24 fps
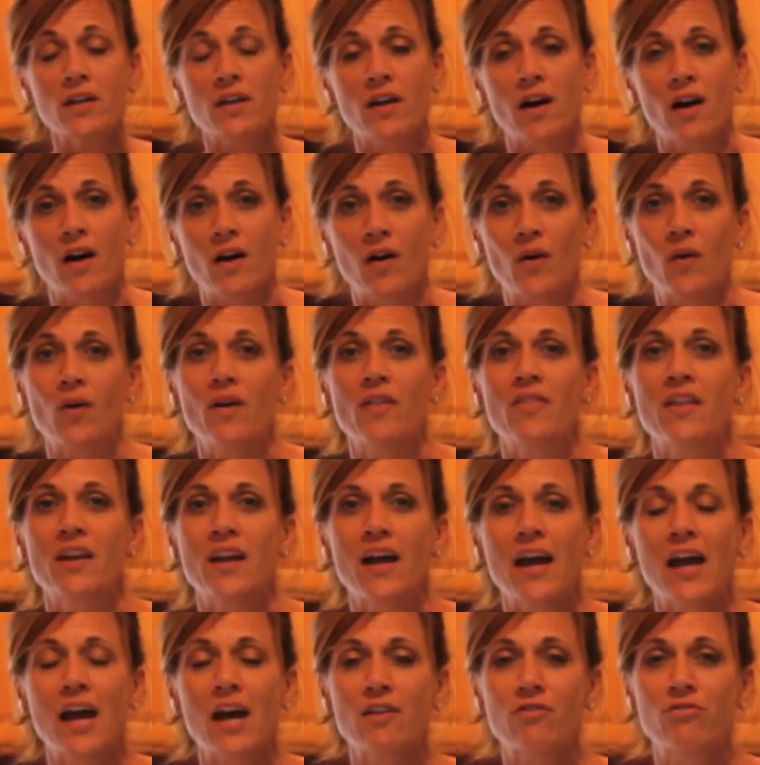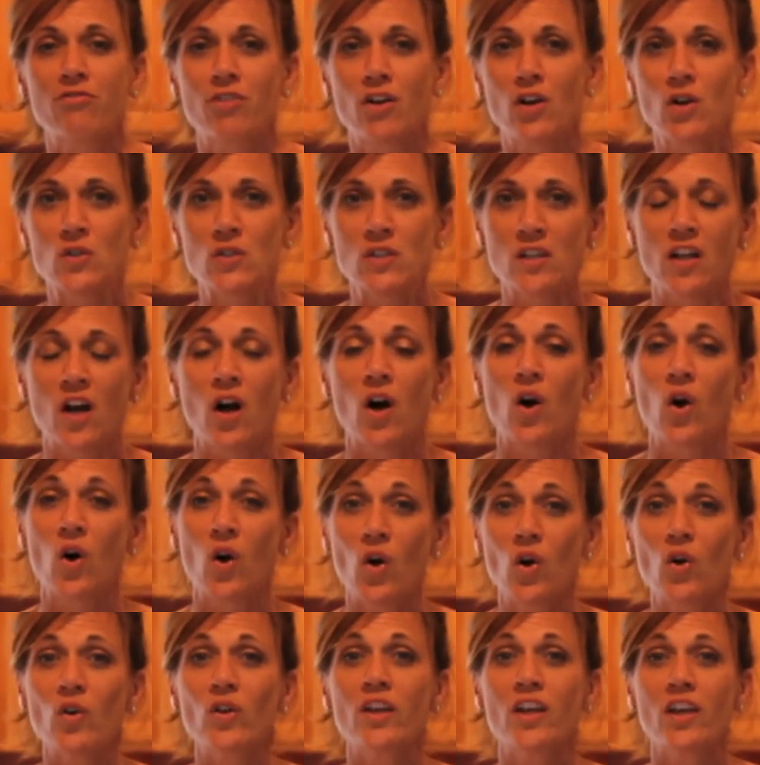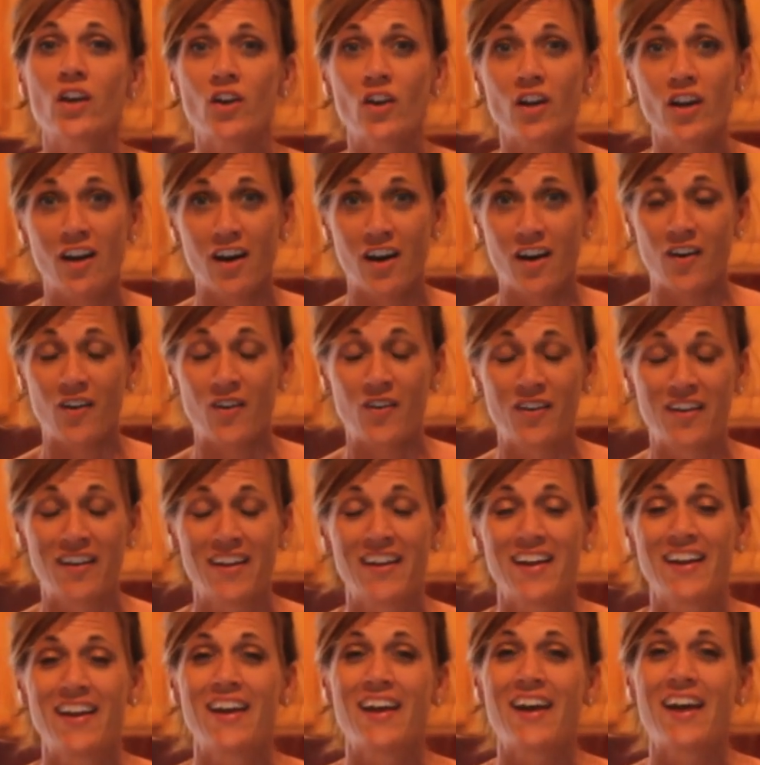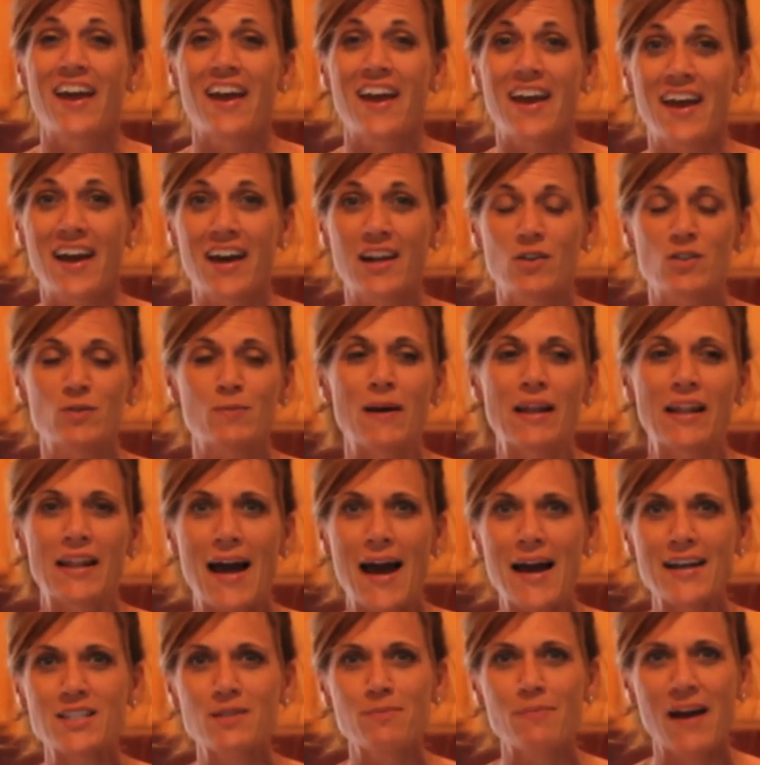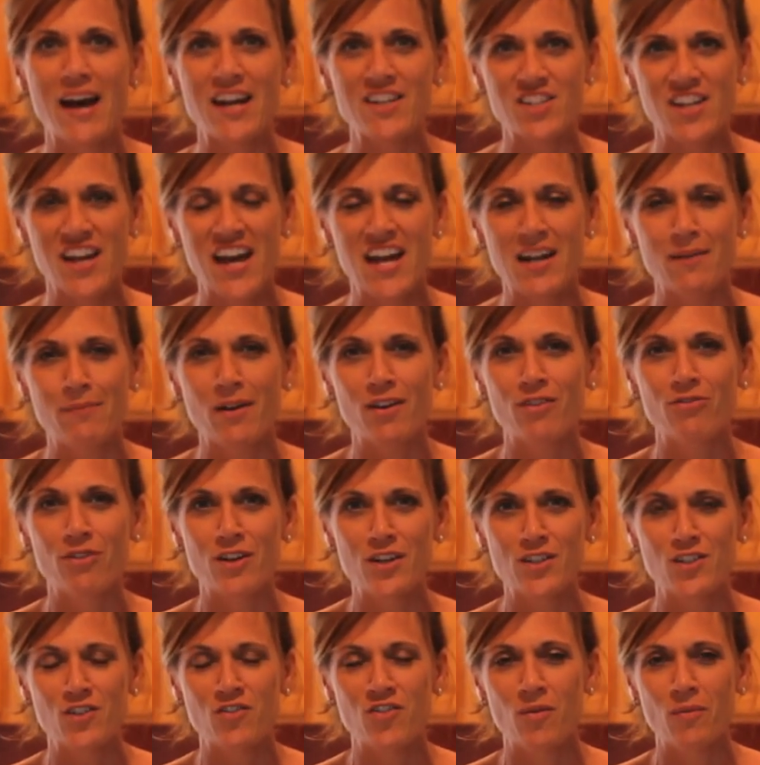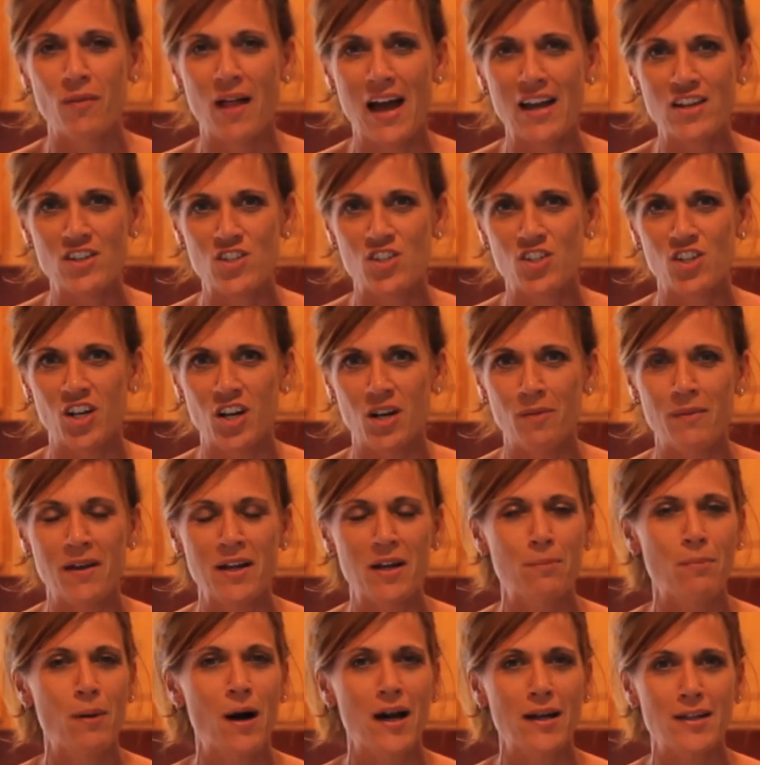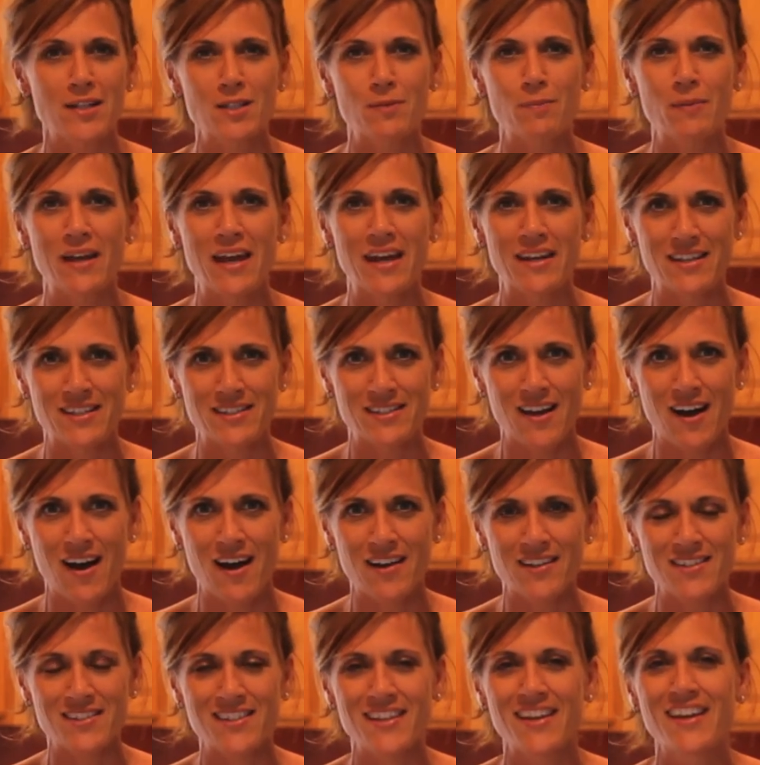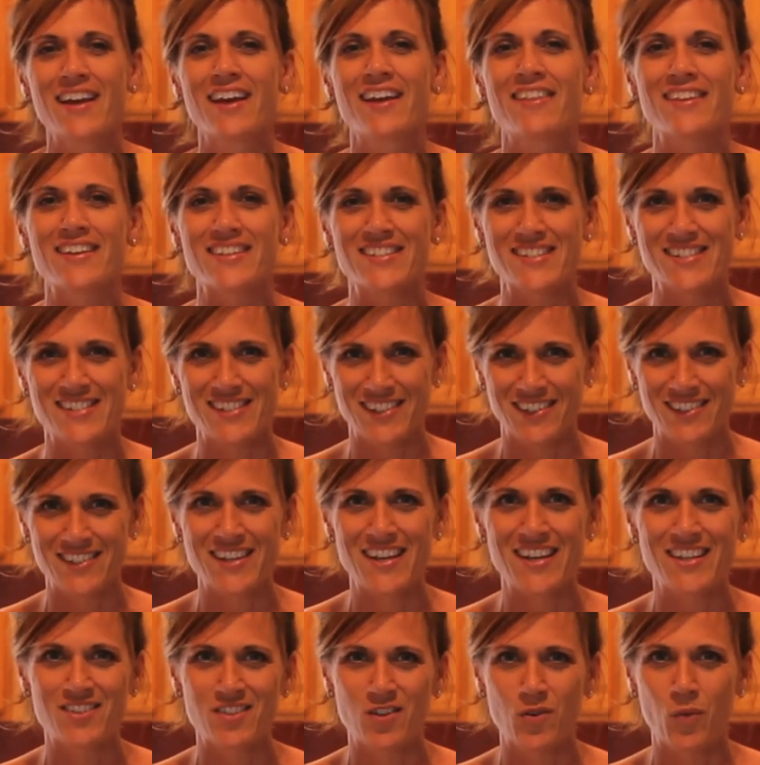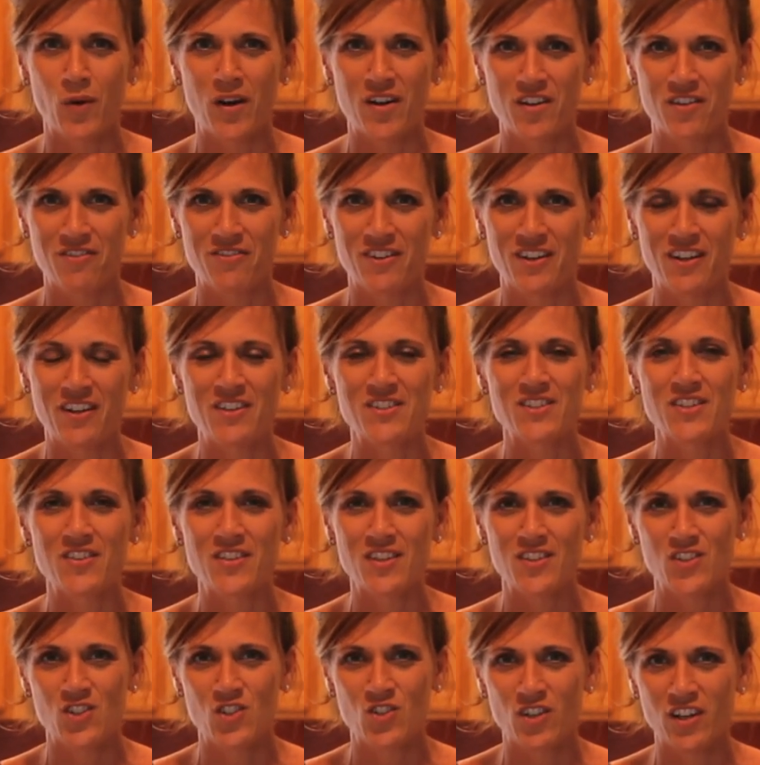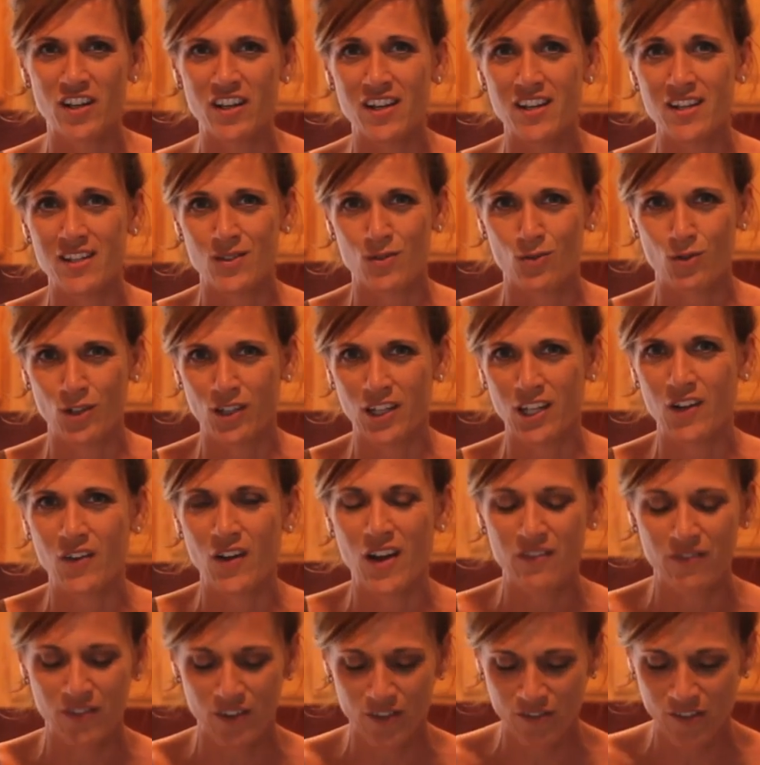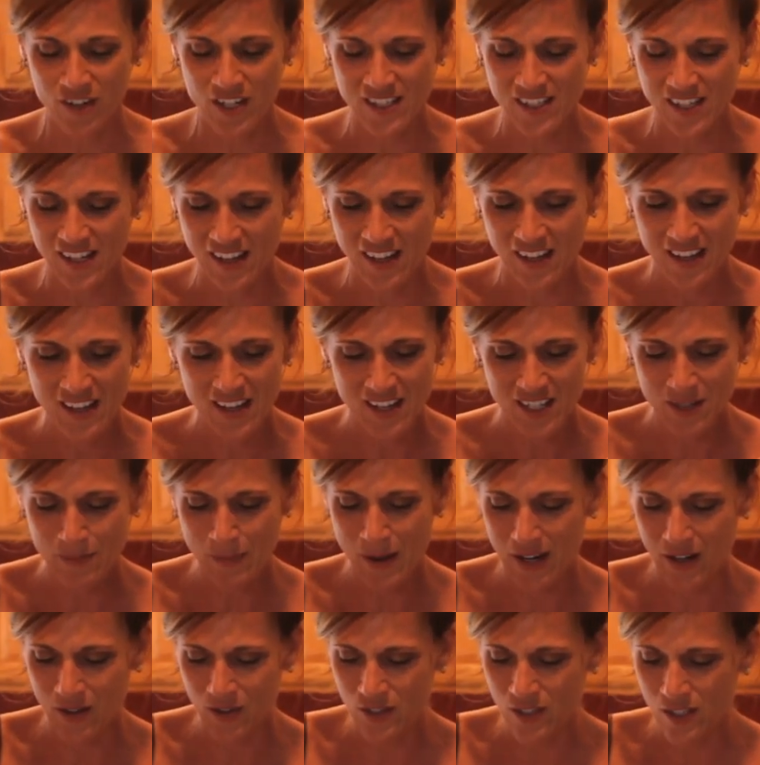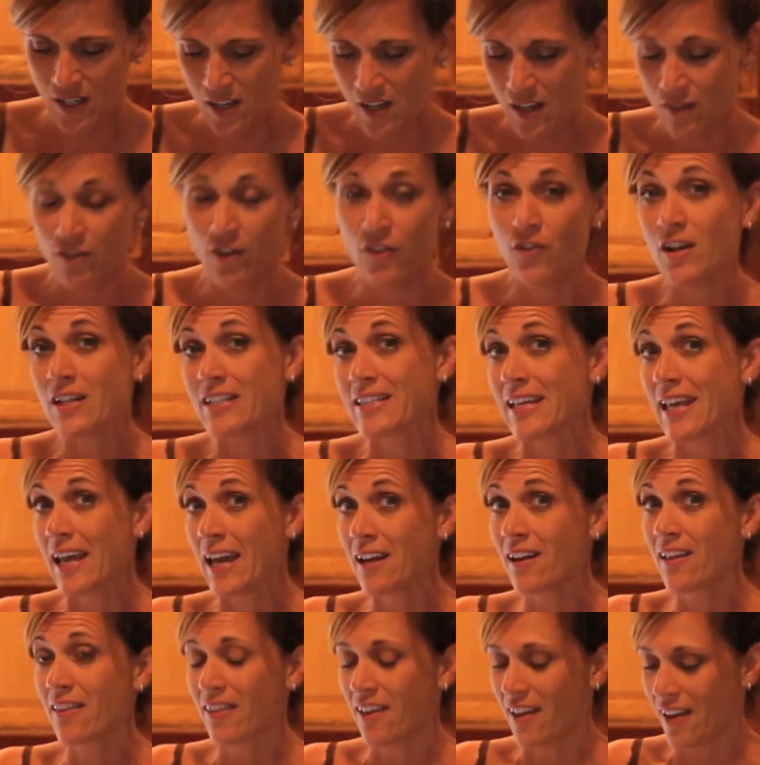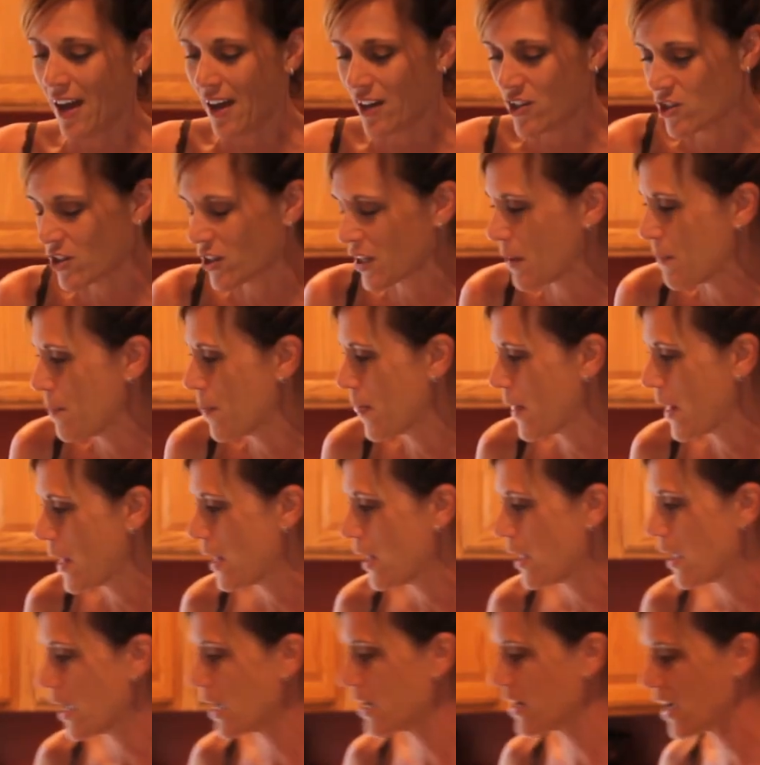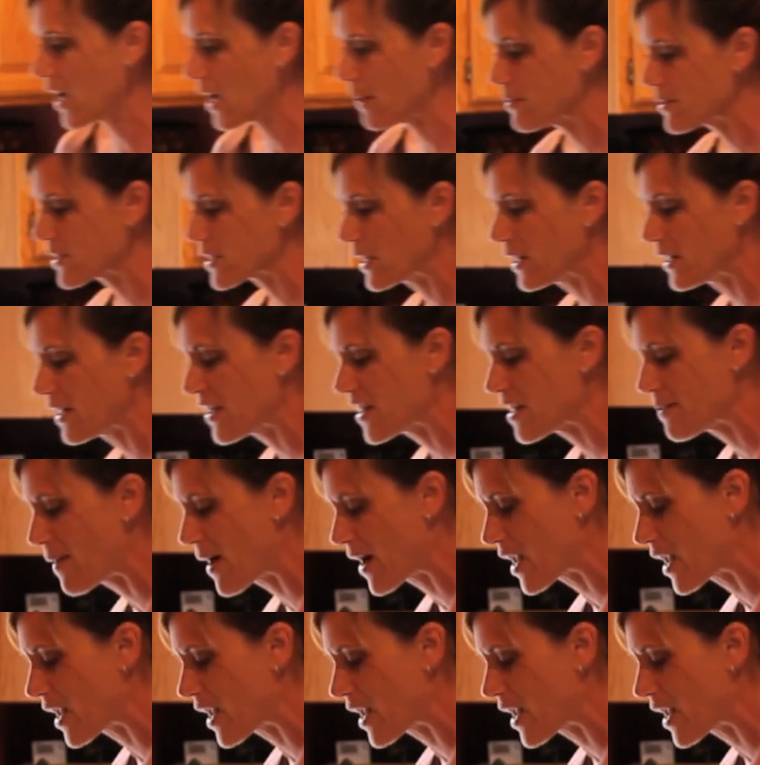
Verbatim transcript: ago that I had frozen a whole year ago. And it was my last batch I had in my freezer from last year. I made a pot of spaghetti sauce. They still tasted wonderful. So this trick is really great for freezing tomatoes, for freezing anything actually. And now I'm just gonna lay them